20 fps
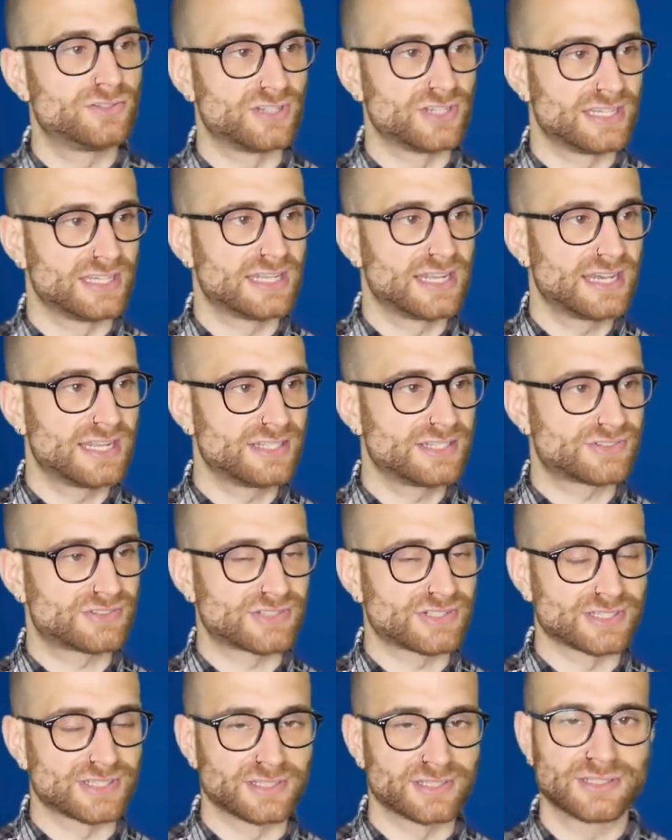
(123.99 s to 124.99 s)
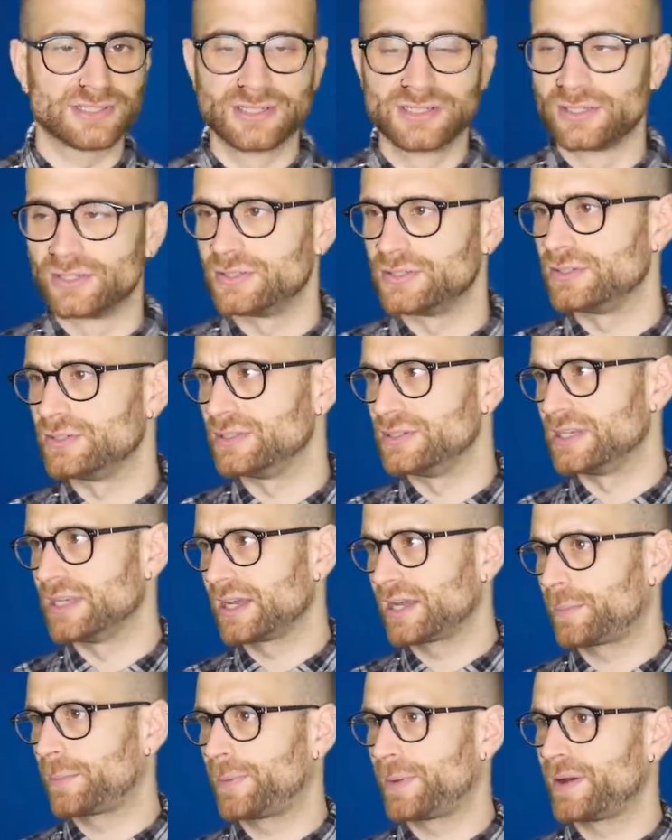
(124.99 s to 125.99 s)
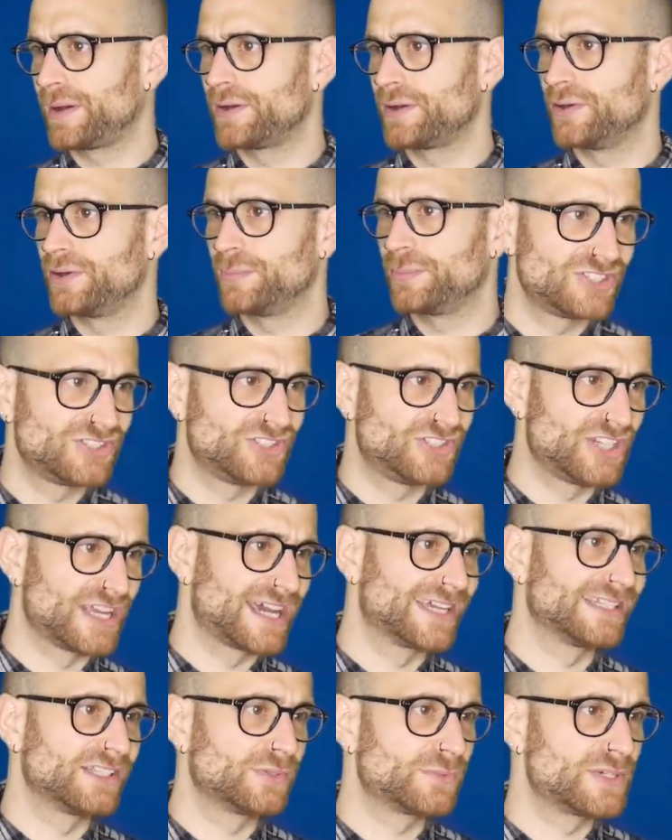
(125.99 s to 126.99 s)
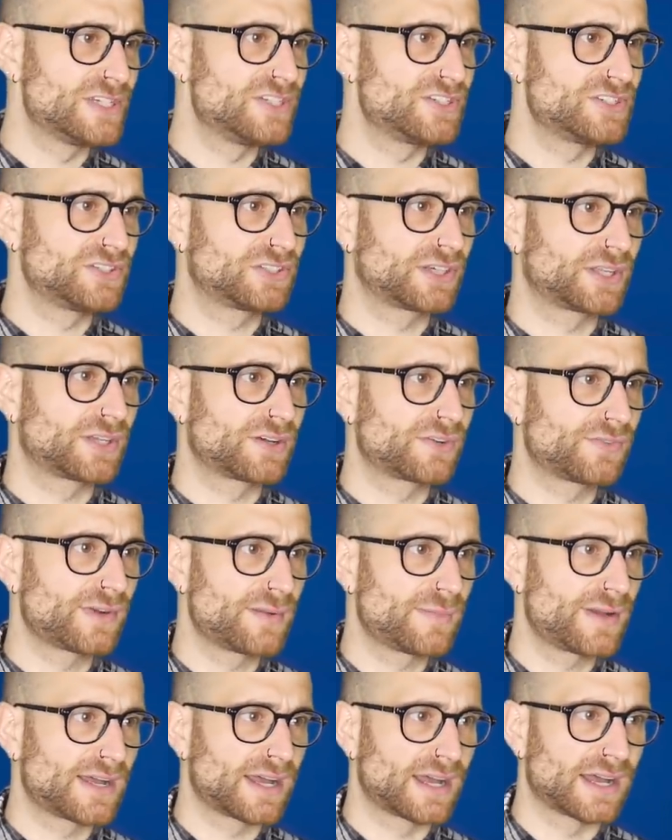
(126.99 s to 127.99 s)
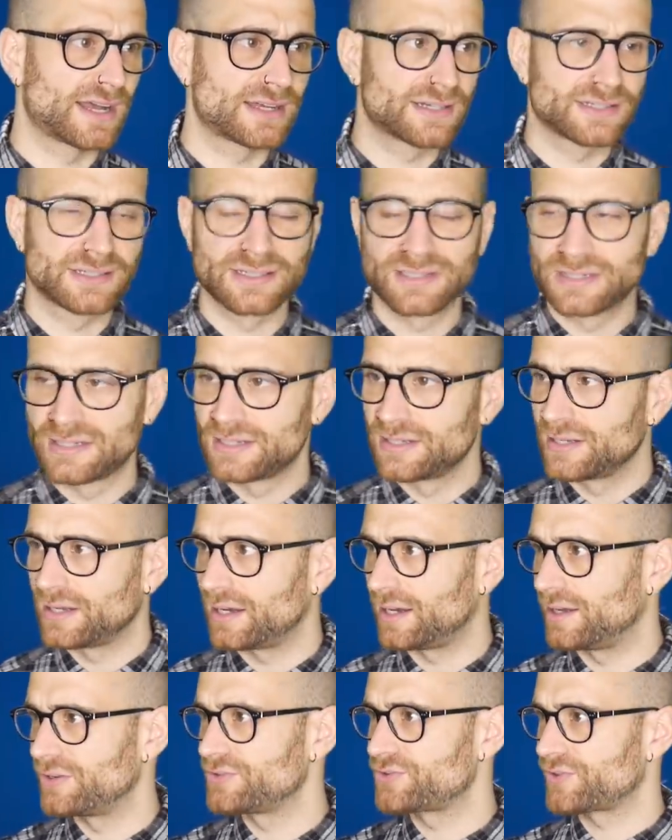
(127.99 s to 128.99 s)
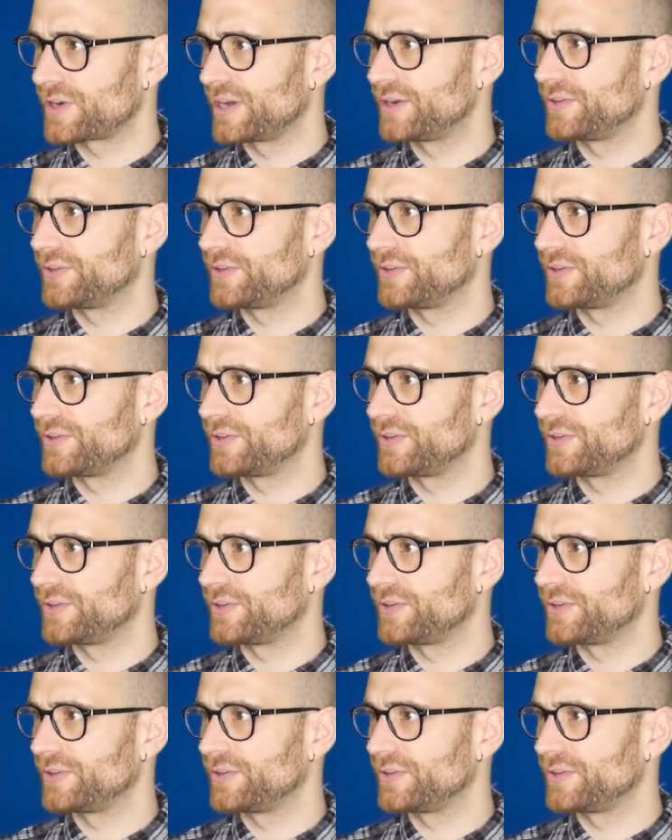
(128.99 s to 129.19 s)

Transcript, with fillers: Dean Henderson, Nick Pope, Gianluigi Donnarumma, Andre